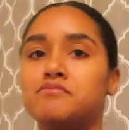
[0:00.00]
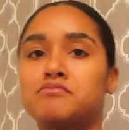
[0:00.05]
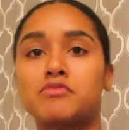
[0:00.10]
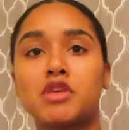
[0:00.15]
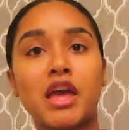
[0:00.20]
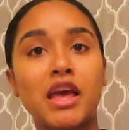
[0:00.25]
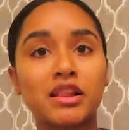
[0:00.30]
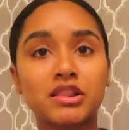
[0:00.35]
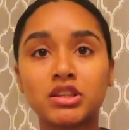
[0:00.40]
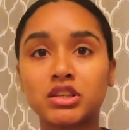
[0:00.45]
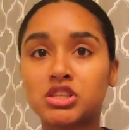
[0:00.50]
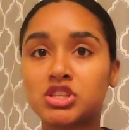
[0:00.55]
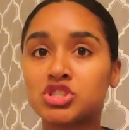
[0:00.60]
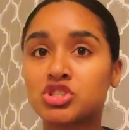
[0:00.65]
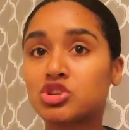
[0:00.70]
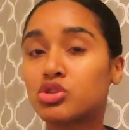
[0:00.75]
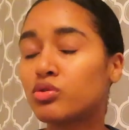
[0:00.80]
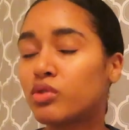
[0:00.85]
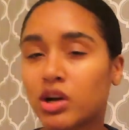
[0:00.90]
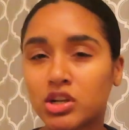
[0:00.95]
at least
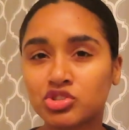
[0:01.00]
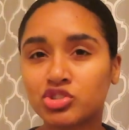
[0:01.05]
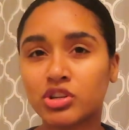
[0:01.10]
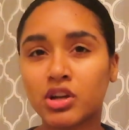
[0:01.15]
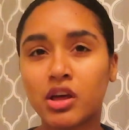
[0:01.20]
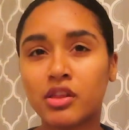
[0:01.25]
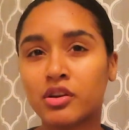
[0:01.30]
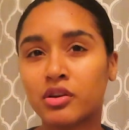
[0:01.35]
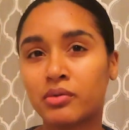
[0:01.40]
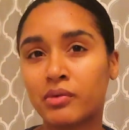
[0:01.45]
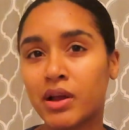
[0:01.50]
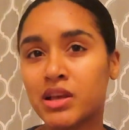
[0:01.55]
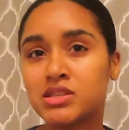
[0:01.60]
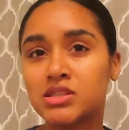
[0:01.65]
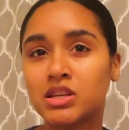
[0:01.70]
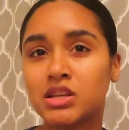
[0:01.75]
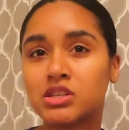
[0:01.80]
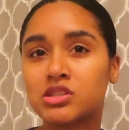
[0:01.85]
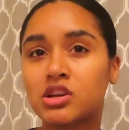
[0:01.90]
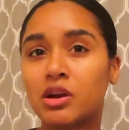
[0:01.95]
200 other
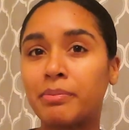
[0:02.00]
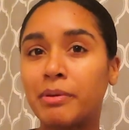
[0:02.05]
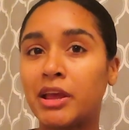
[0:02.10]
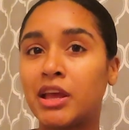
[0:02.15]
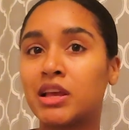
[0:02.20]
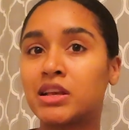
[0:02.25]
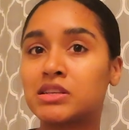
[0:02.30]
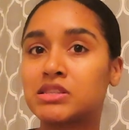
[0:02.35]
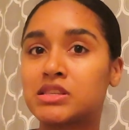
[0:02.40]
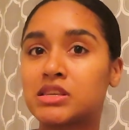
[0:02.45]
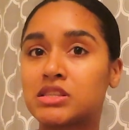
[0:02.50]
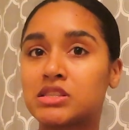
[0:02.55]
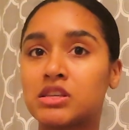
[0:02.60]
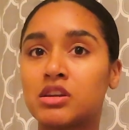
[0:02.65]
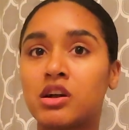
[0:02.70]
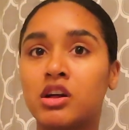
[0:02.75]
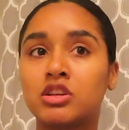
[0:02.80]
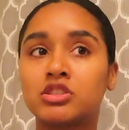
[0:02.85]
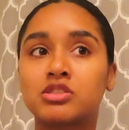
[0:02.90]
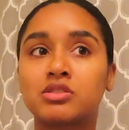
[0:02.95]
residents are paying
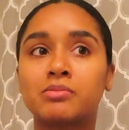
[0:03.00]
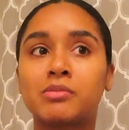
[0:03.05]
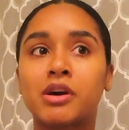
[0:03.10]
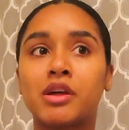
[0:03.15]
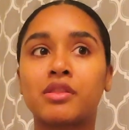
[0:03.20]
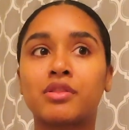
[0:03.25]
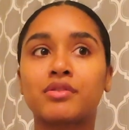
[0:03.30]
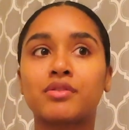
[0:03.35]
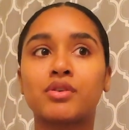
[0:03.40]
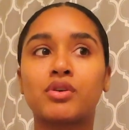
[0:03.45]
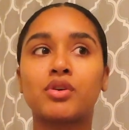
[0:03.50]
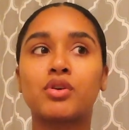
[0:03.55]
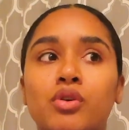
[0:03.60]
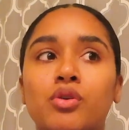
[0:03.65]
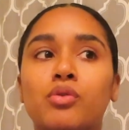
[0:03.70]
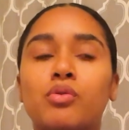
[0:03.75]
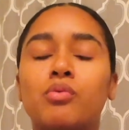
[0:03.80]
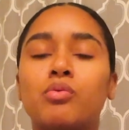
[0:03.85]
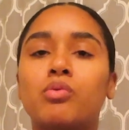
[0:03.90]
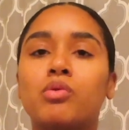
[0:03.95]
$60 a month,
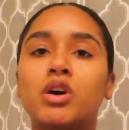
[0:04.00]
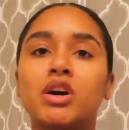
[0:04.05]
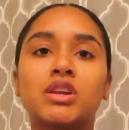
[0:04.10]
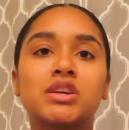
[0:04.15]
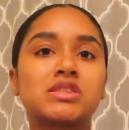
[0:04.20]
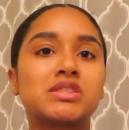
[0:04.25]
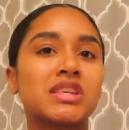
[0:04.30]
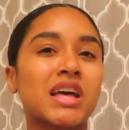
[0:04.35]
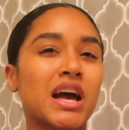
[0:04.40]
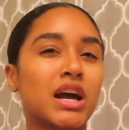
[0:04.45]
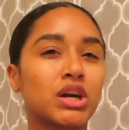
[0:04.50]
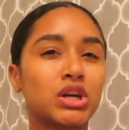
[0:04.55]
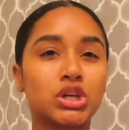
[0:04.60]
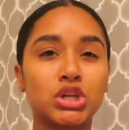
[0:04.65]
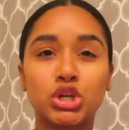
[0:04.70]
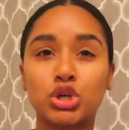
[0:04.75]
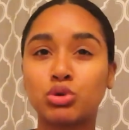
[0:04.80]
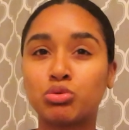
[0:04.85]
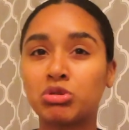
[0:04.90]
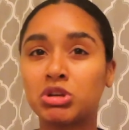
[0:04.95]
what is that
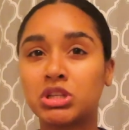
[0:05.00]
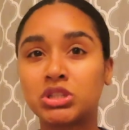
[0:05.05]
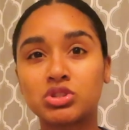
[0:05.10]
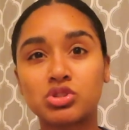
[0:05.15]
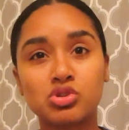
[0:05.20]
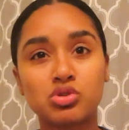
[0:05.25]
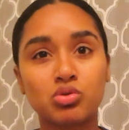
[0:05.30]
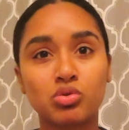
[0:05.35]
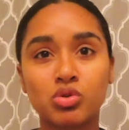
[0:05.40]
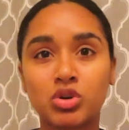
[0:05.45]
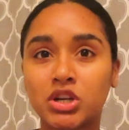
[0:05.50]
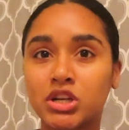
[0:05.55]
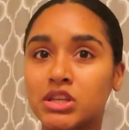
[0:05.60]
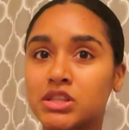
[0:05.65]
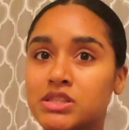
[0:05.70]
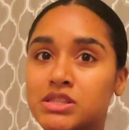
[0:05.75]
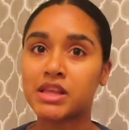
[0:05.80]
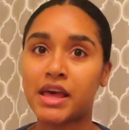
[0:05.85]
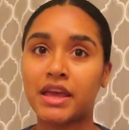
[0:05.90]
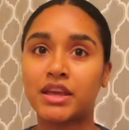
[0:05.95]
going
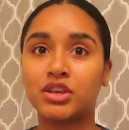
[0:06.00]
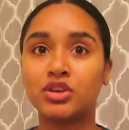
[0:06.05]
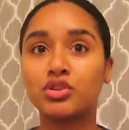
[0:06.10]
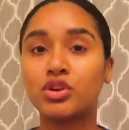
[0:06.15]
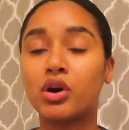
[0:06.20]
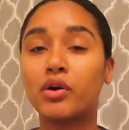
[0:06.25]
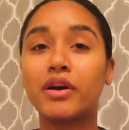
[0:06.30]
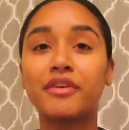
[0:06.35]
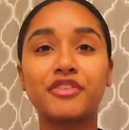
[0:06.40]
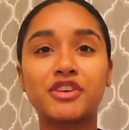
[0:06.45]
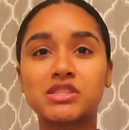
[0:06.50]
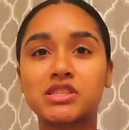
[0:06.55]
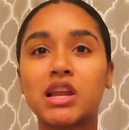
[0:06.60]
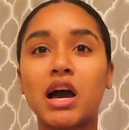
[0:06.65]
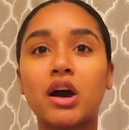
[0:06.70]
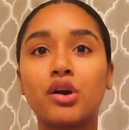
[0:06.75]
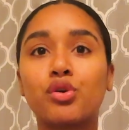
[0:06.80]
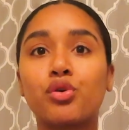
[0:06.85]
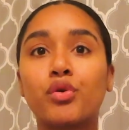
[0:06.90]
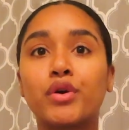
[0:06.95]
towards? Like, you know, if it's
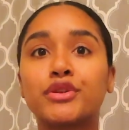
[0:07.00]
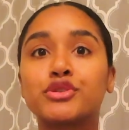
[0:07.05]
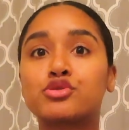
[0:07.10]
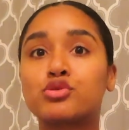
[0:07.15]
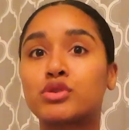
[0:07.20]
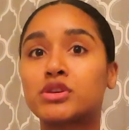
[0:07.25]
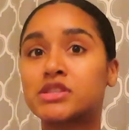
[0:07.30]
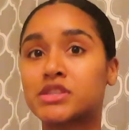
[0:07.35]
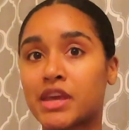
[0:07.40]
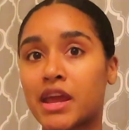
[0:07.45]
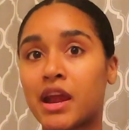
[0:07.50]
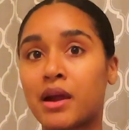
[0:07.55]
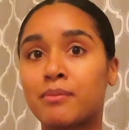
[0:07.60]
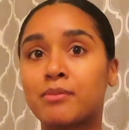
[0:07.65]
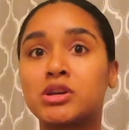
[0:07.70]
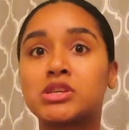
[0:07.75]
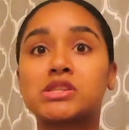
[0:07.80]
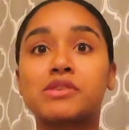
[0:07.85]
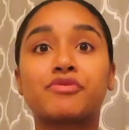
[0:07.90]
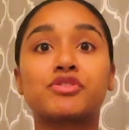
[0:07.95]
not going towards
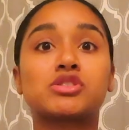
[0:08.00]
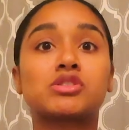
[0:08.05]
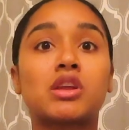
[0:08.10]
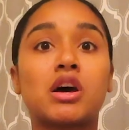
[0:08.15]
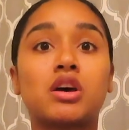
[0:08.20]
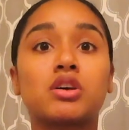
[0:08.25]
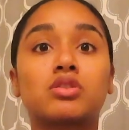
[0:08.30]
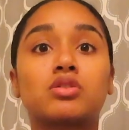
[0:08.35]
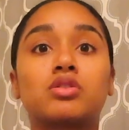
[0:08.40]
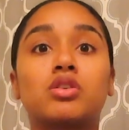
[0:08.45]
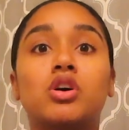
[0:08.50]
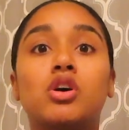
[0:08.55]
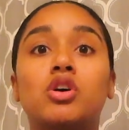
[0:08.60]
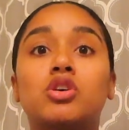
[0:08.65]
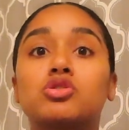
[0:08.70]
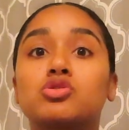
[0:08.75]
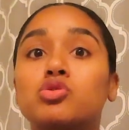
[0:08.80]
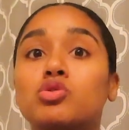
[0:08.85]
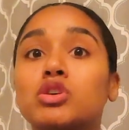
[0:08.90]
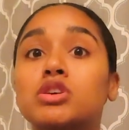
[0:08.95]
cameras, if it's not
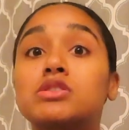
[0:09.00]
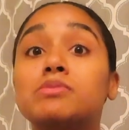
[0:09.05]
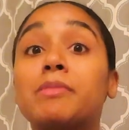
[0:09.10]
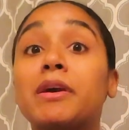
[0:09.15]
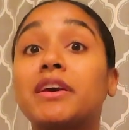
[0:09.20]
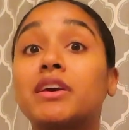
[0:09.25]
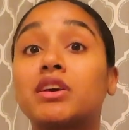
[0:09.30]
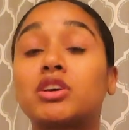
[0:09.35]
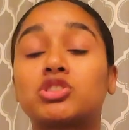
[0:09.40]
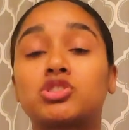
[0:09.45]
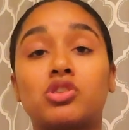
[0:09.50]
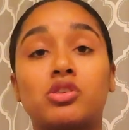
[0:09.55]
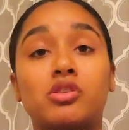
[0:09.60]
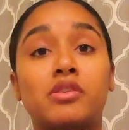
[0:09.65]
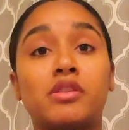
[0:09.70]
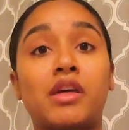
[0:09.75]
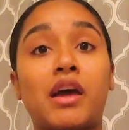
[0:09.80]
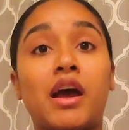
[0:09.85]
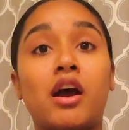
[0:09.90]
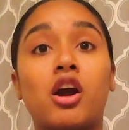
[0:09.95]
towards making sure
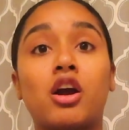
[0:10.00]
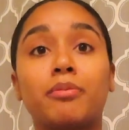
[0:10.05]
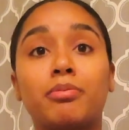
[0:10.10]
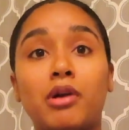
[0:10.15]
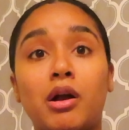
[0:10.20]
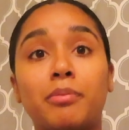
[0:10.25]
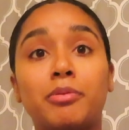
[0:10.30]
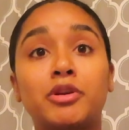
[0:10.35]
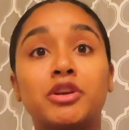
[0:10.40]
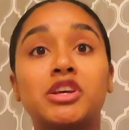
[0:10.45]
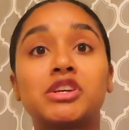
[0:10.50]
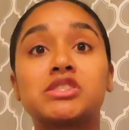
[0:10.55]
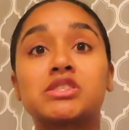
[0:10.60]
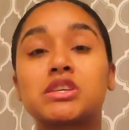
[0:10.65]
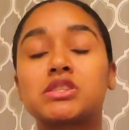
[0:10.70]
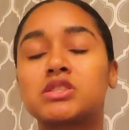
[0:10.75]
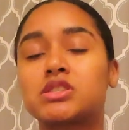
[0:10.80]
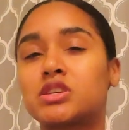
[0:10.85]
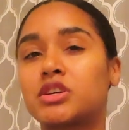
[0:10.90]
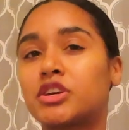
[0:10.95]
that our property is
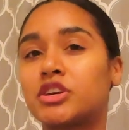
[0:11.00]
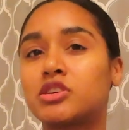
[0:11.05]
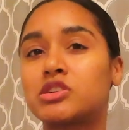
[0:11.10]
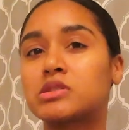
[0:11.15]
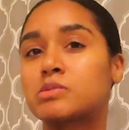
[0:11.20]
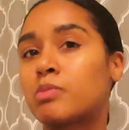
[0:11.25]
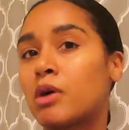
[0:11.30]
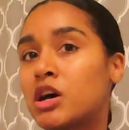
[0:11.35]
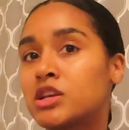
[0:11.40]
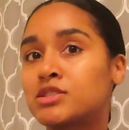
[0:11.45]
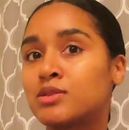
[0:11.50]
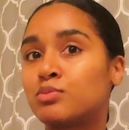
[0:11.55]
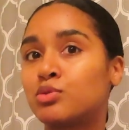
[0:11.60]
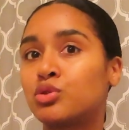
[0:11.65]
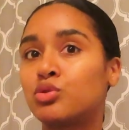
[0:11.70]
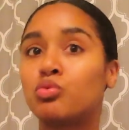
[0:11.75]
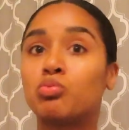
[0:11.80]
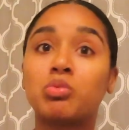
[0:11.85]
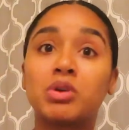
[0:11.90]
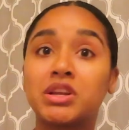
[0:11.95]
as secure as
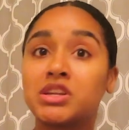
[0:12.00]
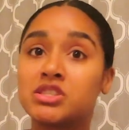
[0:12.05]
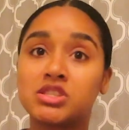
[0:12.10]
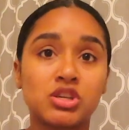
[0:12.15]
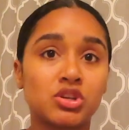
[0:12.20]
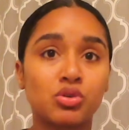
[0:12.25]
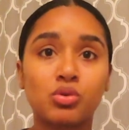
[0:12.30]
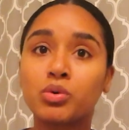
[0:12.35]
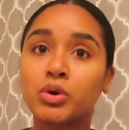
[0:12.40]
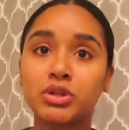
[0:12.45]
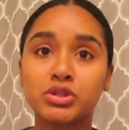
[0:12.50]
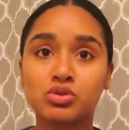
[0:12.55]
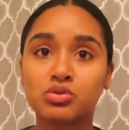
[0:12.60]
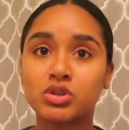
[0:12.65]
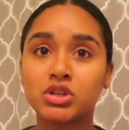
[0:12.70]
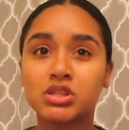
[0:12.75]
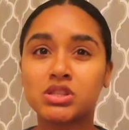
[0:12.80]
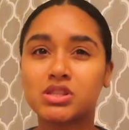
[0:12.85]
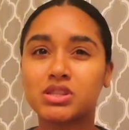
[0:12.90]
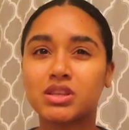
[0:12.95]
possible, what is it going
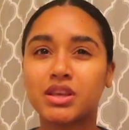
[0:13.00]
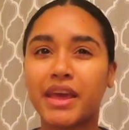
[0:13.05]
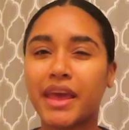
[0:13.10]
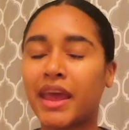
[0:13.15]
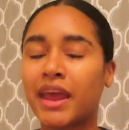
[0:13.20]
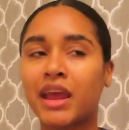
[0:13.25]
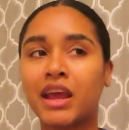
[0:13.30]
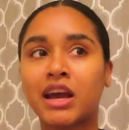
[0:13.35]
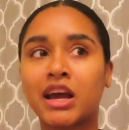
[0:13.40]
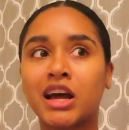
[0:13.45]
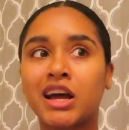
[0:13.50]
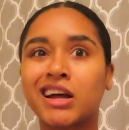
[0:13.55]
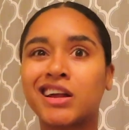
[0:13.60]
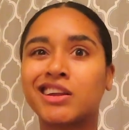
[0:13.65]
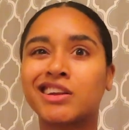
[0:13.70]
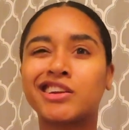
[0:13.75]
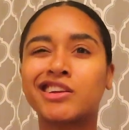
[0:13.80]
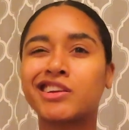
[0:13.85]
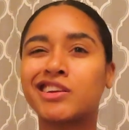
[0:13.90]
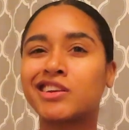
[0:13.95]
towards?
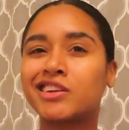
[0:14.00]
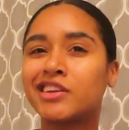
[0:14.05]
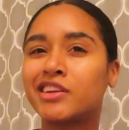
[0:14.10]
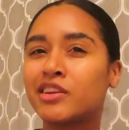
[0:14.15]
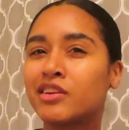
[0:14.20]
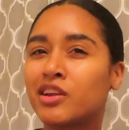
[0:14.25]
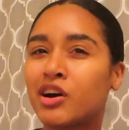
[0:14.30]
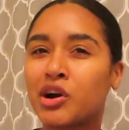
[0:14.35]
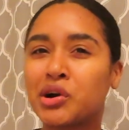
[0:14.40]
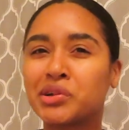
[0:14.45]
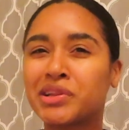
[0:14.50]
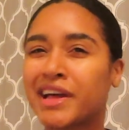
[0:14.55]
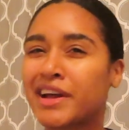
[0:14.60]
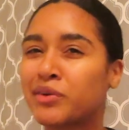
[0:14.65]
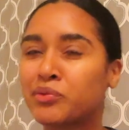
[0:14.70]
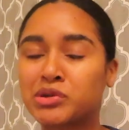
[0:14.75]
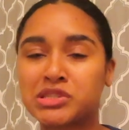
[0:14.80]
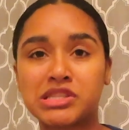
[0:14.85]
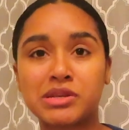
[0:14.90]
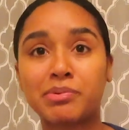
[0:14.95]
And, you know, like,
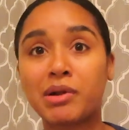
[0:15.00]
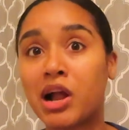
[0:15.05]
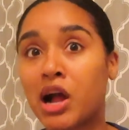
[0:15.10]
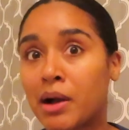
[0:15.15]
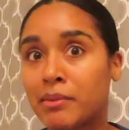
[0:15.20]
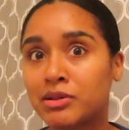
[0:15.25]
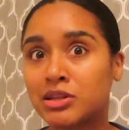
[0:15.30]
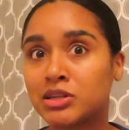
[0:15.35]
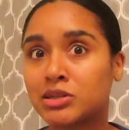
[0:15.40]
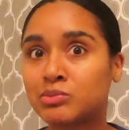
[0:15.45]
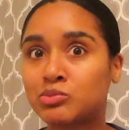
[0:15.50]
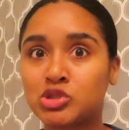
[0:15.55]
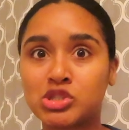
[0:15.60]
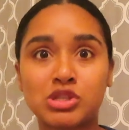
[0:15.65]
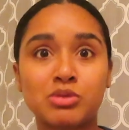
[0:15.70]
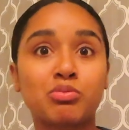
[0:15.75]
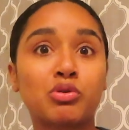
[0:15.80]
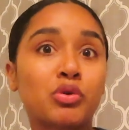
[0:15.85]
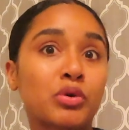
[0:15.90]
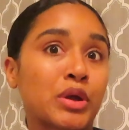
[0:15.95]
what's the problem? What's the
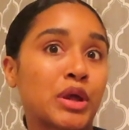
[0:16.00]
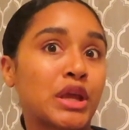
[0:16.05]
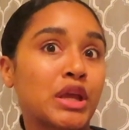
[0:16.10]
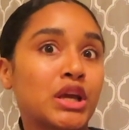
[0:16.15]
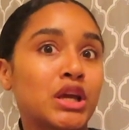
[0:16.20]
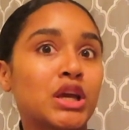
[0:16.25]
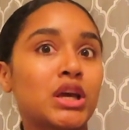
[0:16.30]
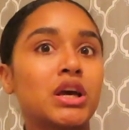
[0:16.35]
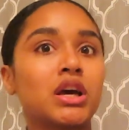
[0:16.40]
point?